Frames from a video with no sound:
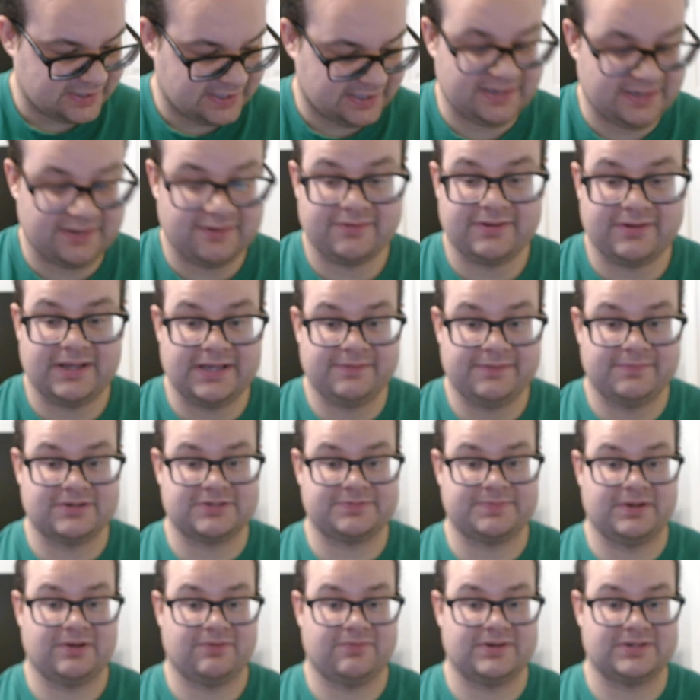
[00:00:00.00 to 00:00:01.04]
And now that he
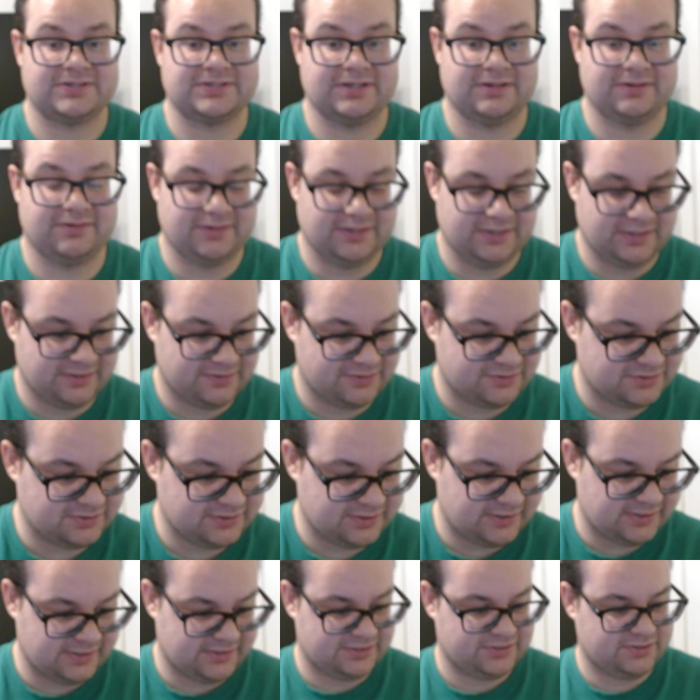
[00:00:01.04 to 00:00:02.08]
must be arrested and
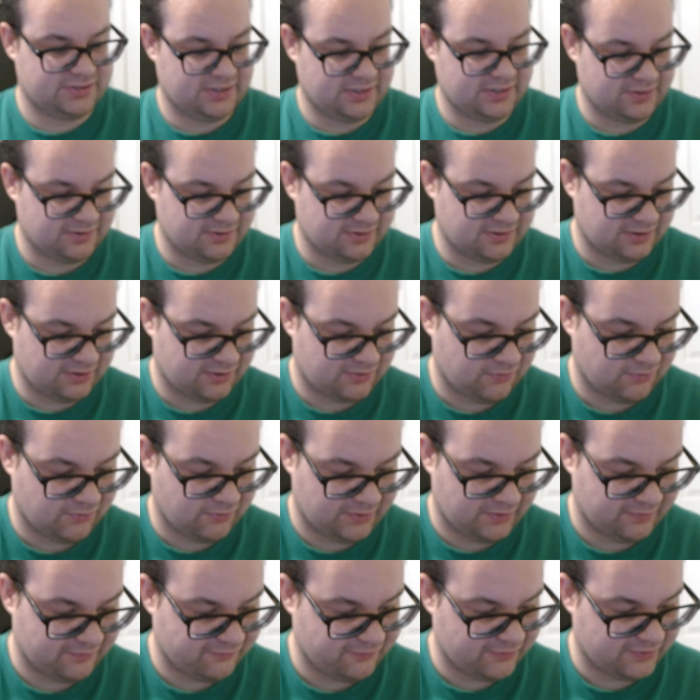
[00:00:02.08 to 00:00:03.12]
in
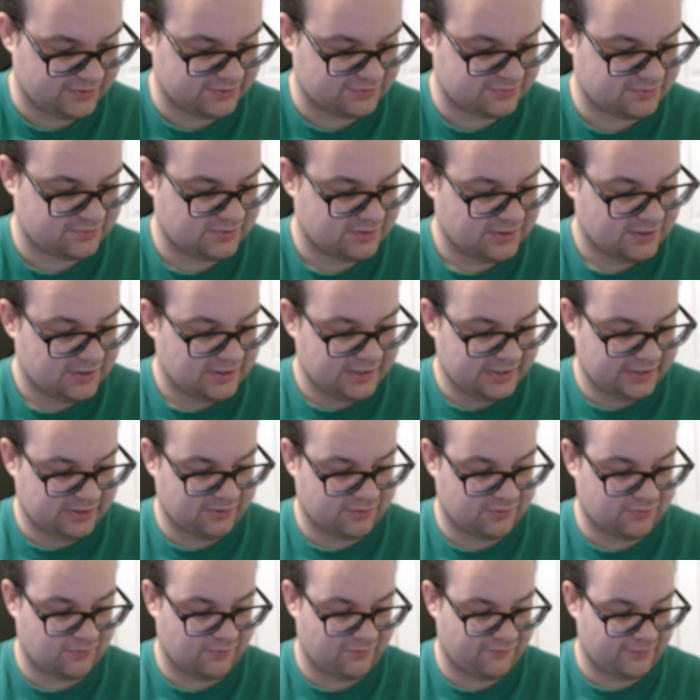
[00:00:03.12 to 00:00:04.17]
court for his
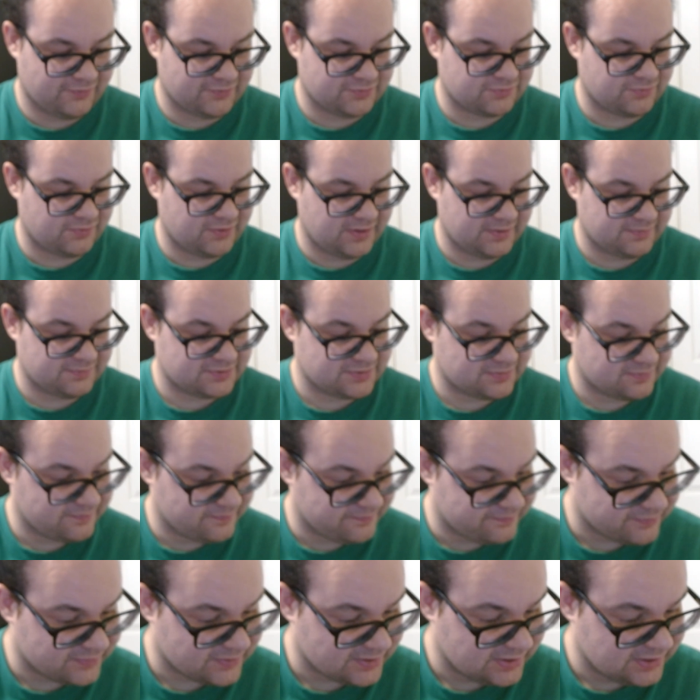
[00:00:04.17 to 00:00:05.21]
go to court for his crimes.
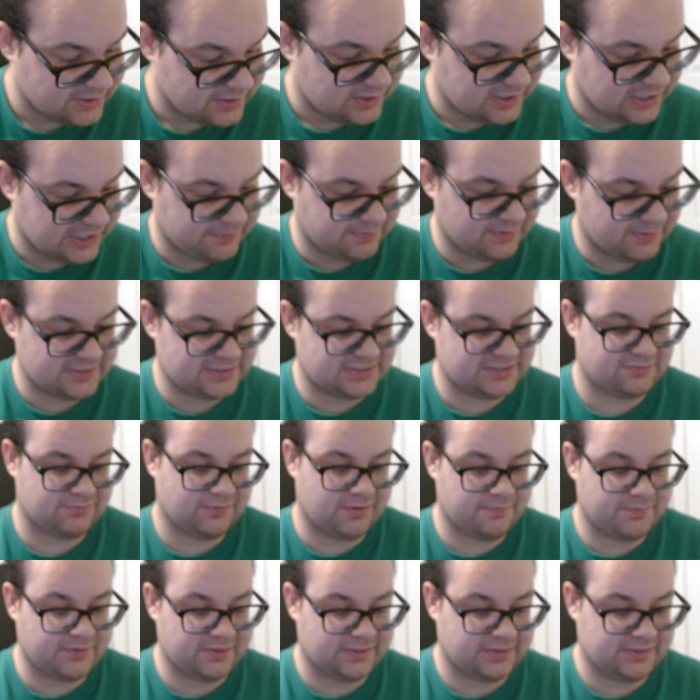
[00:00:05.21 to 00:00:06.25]
He places a
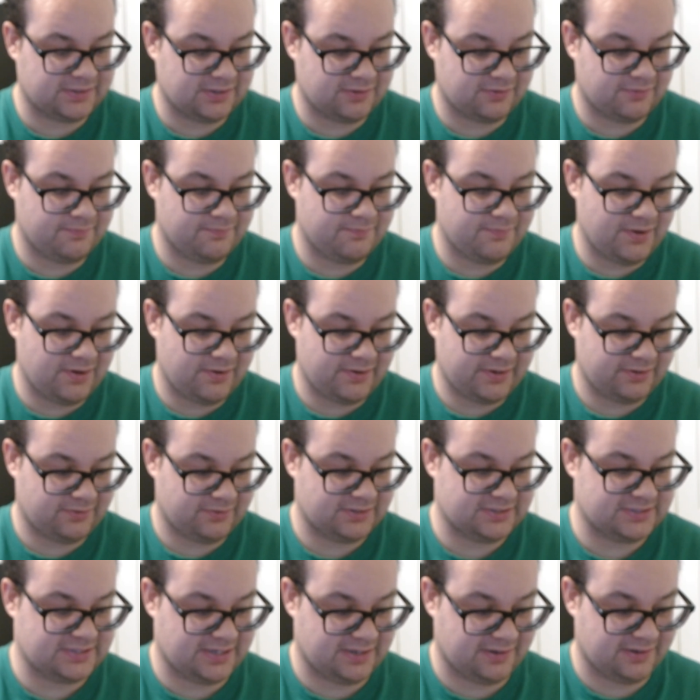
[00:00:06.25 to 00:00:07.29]
$1 billion bounty on his